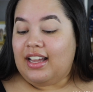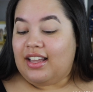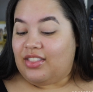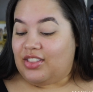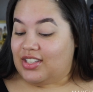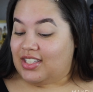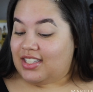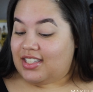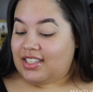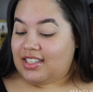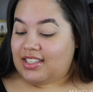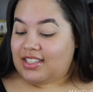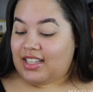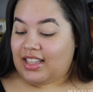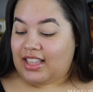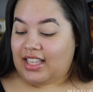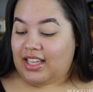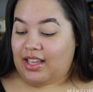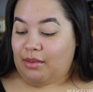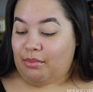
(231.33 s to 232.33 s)
This is
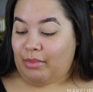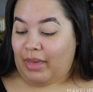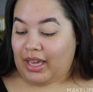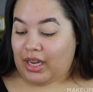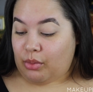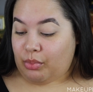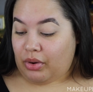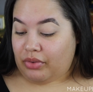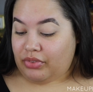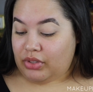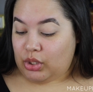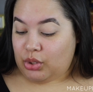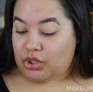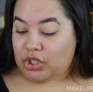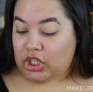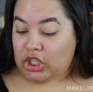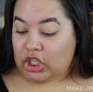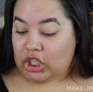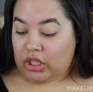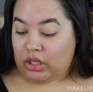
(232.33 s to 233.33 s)
the Makeup
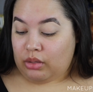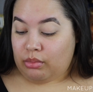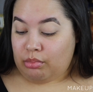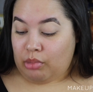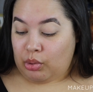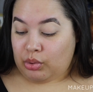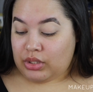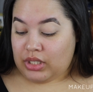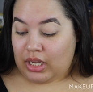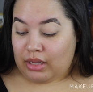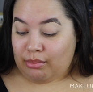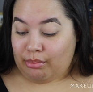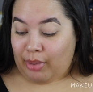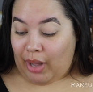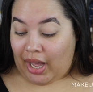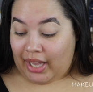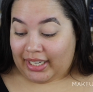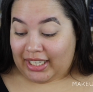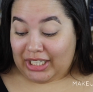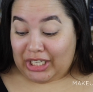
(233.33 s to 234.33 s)
Revolution Glow Molting
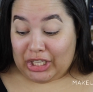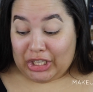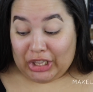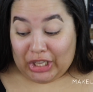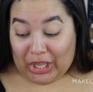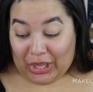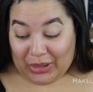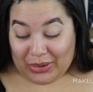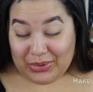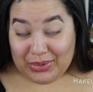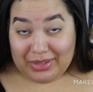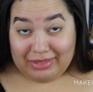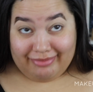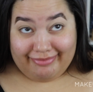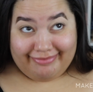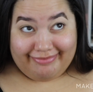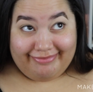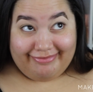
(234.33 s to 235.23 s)
Body Glow.